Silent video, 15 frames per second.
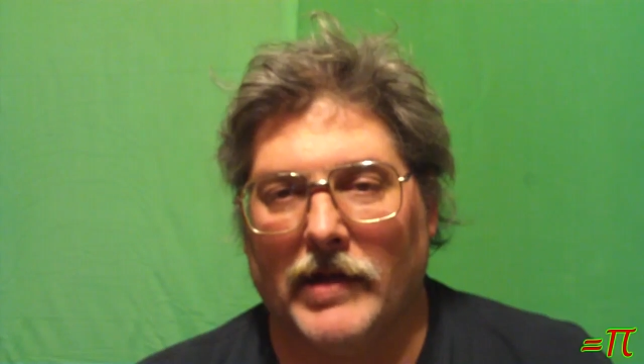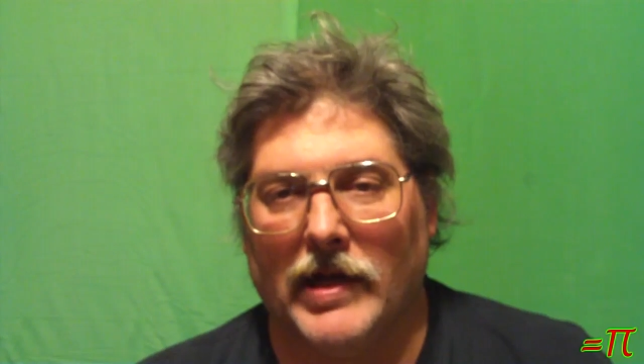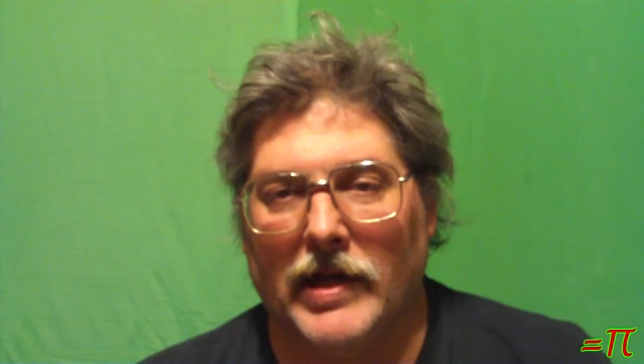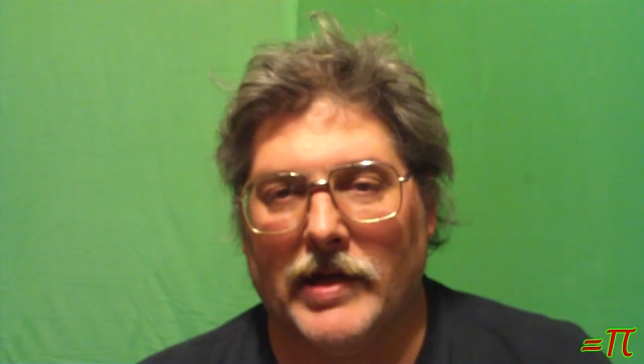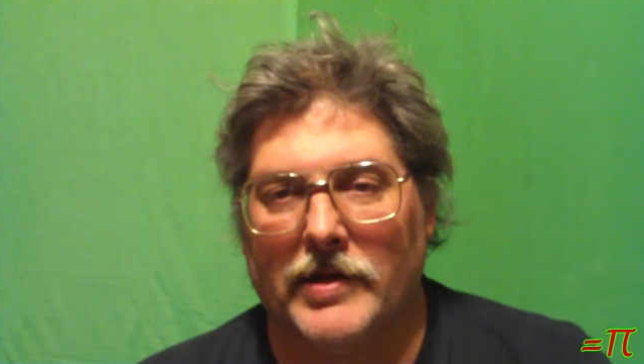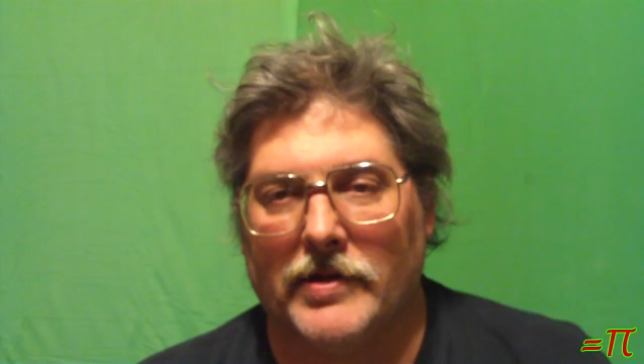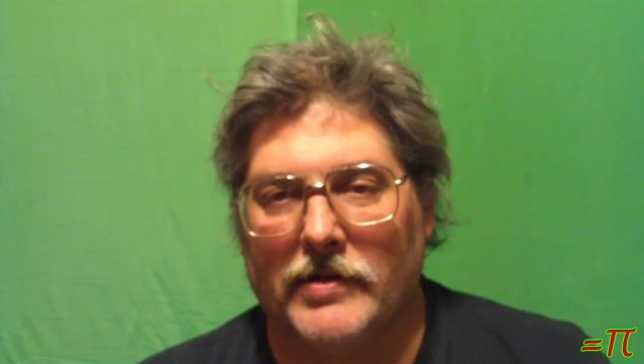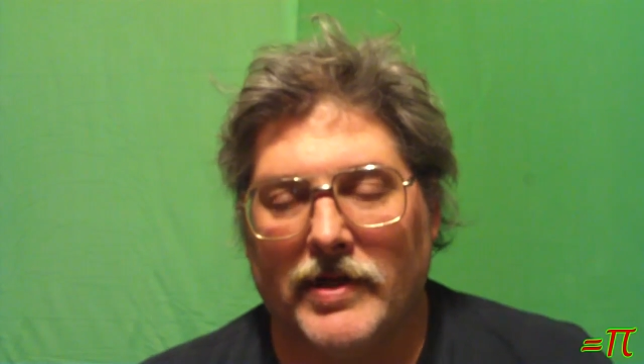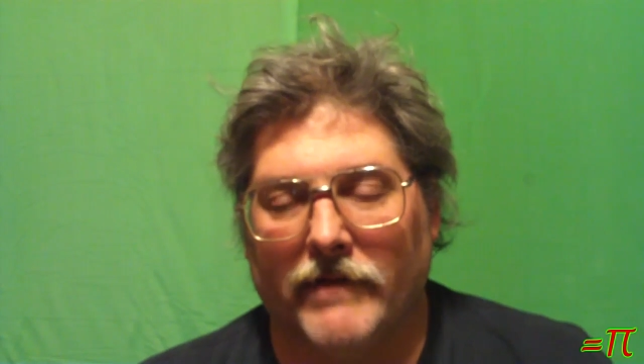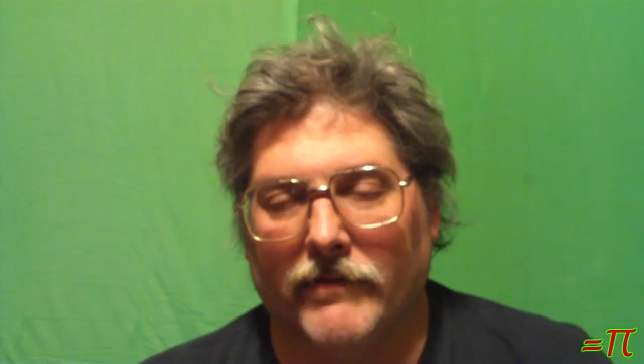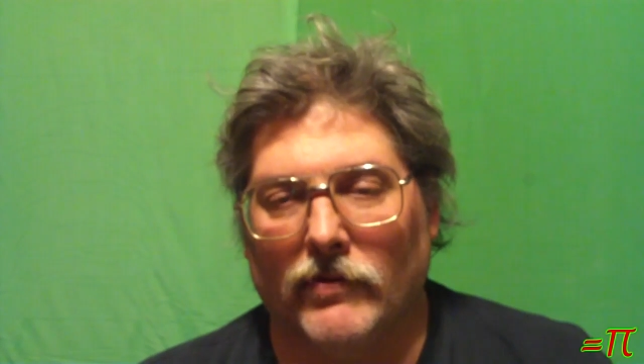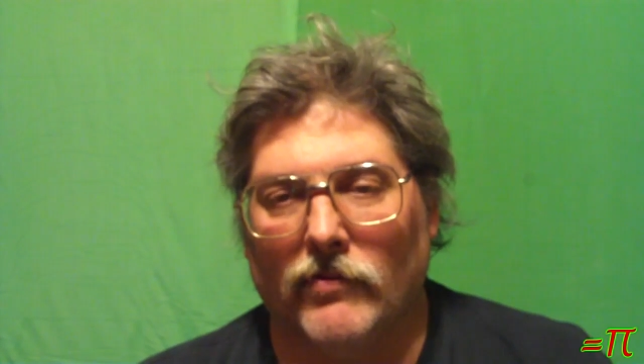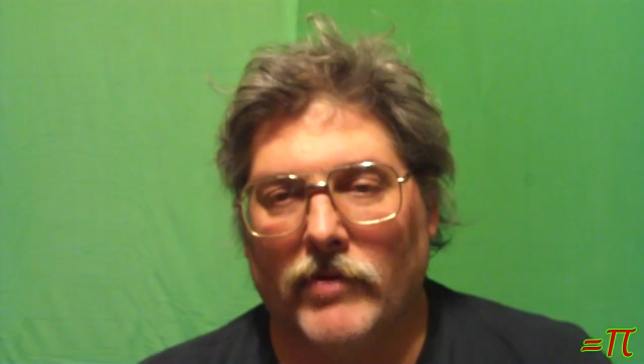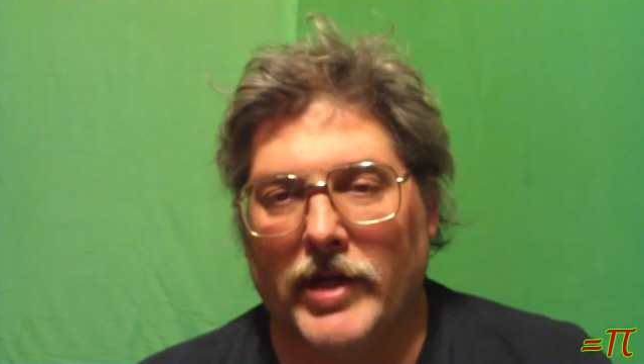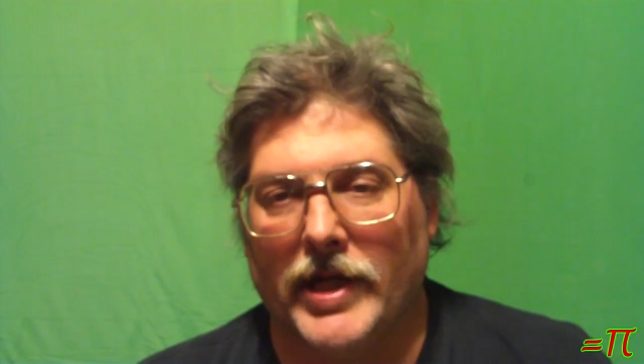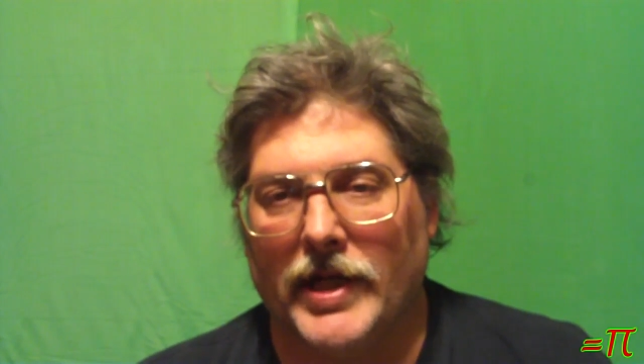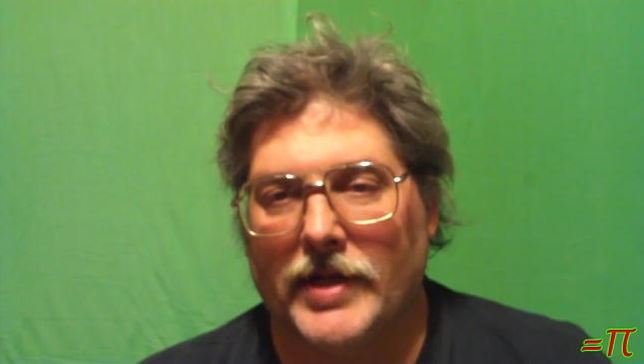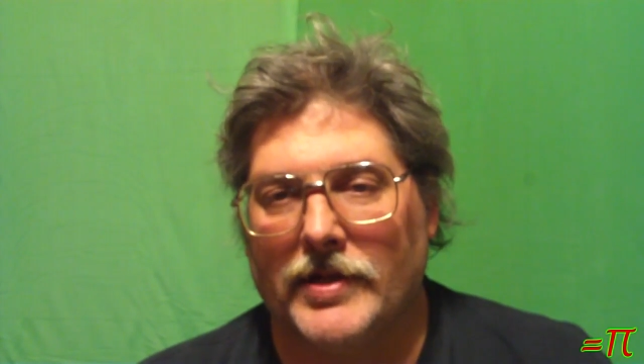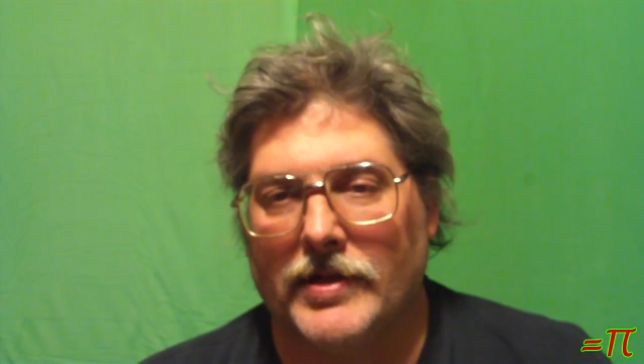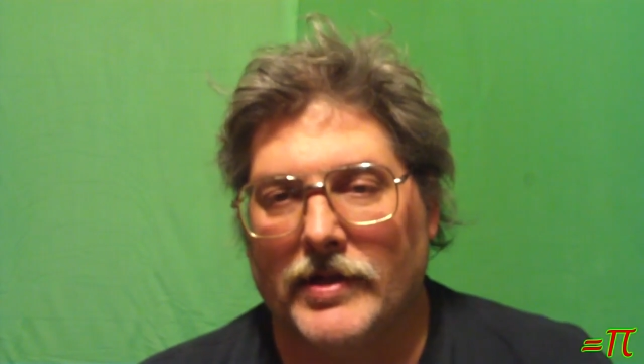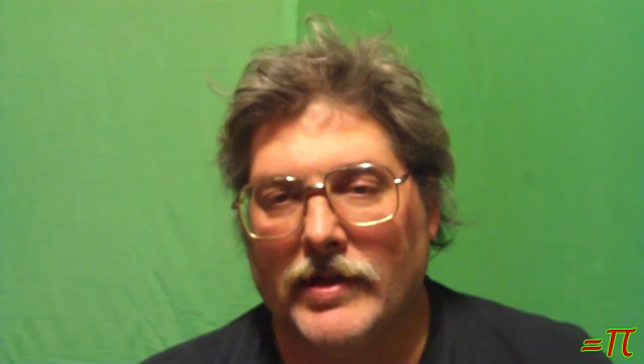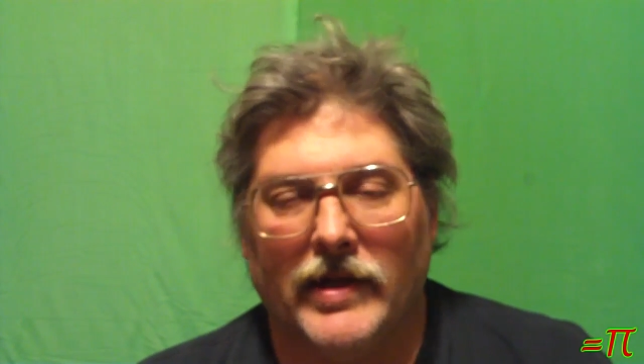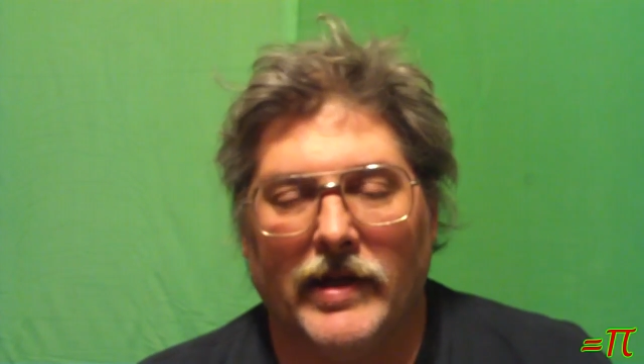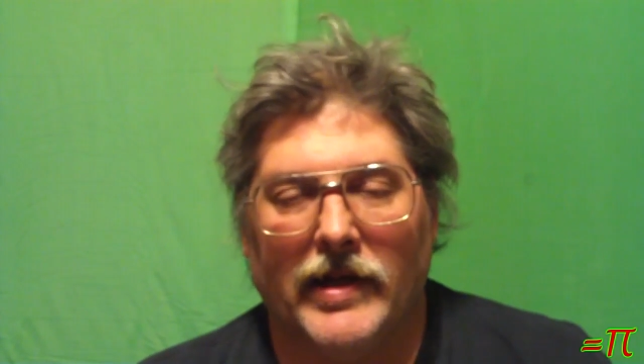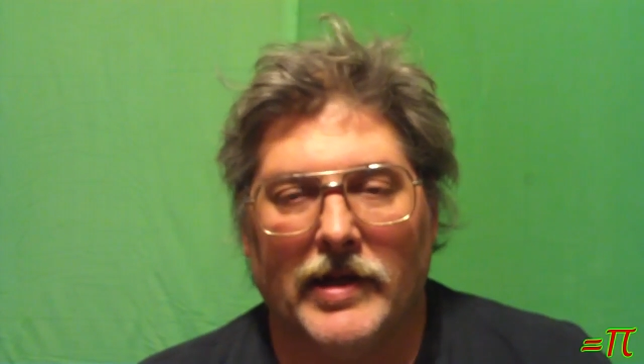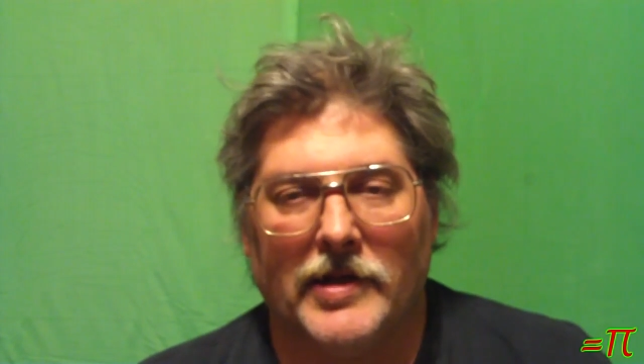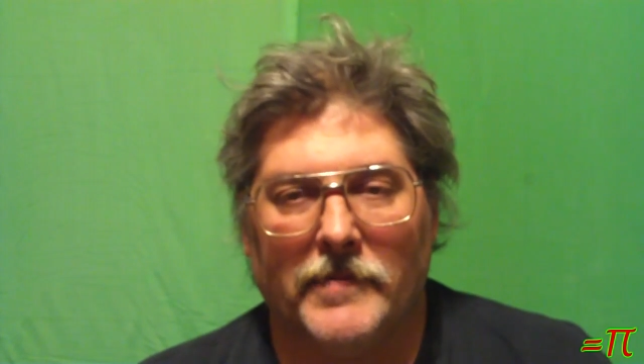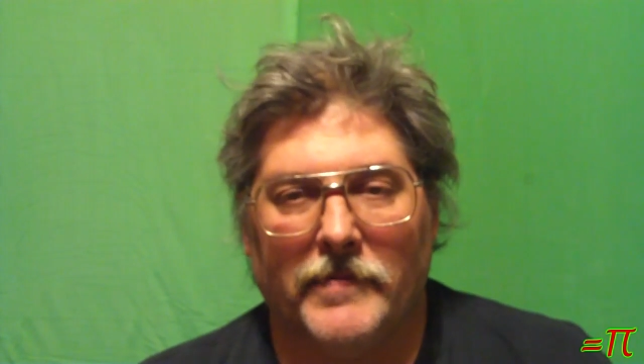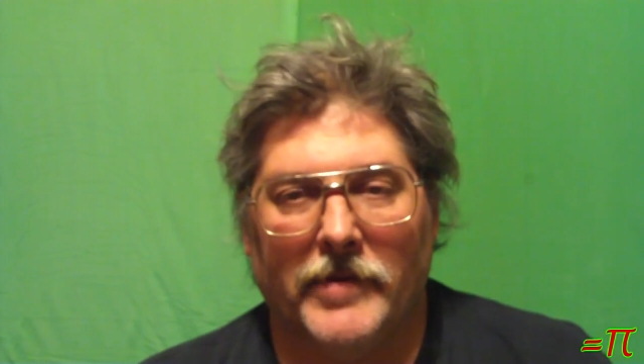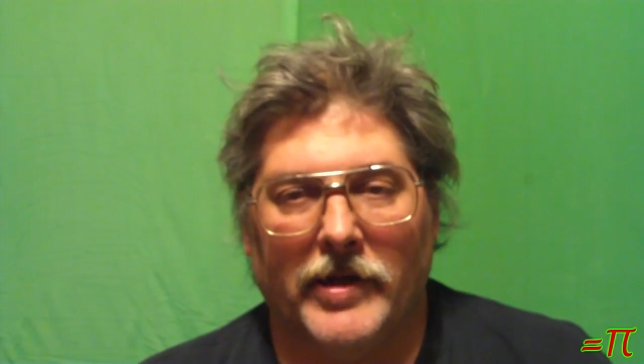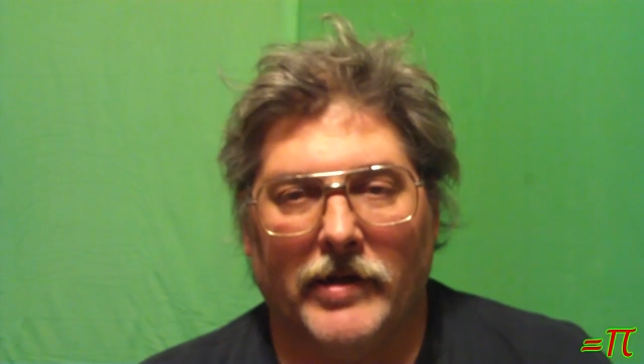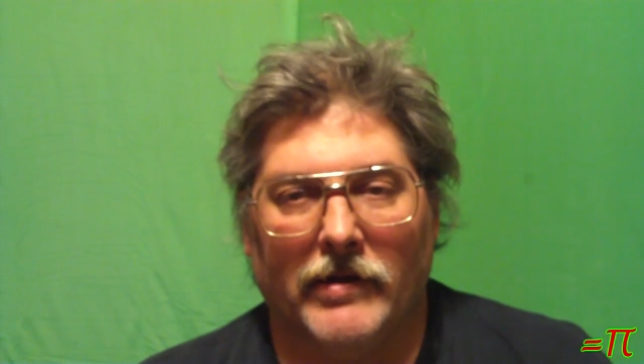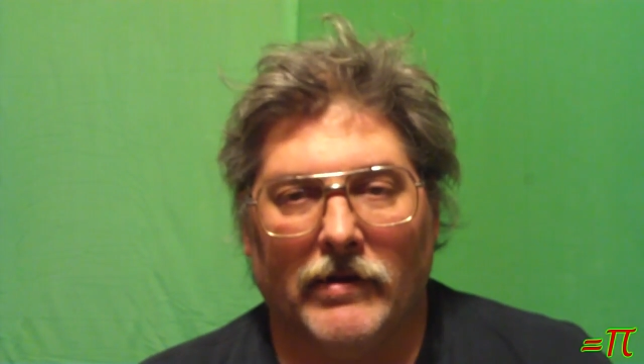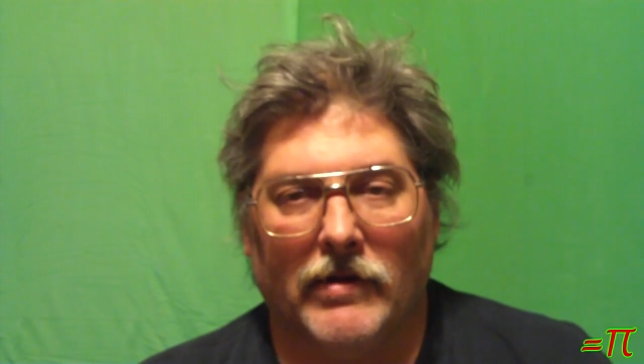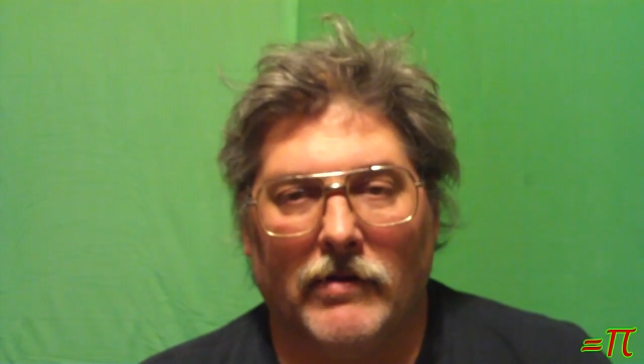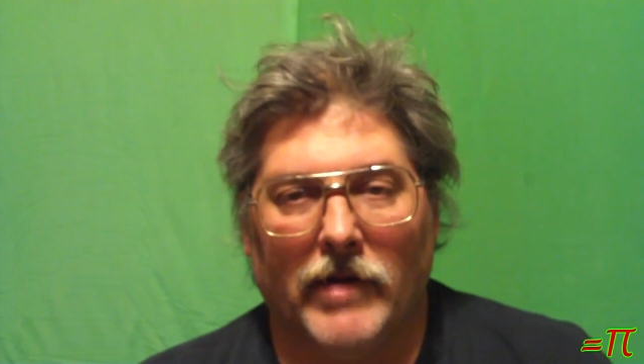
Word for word: the last several weeks that has been,